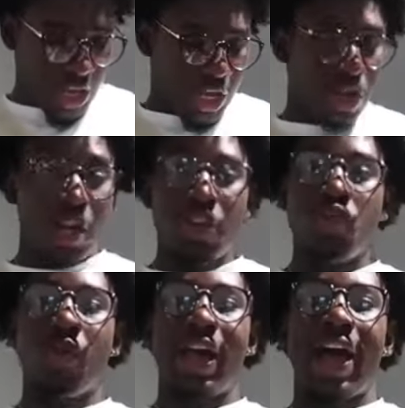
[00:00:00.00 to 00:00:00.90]
and
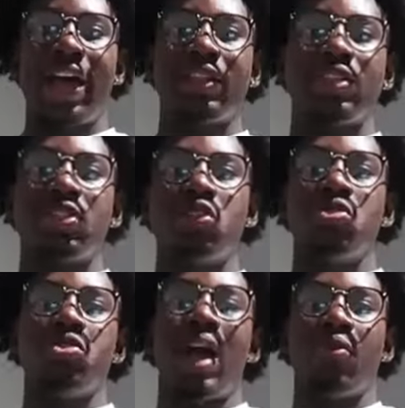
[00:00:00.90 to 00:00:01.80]
you want to add this to
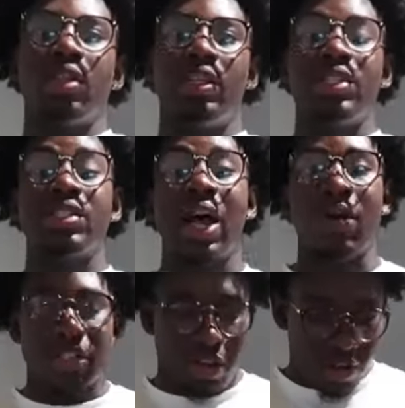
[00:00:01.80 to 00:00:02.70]
you, you're not really, this is
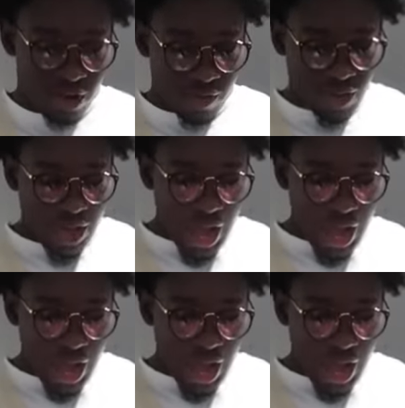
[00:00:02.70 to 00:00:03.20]
how I started off.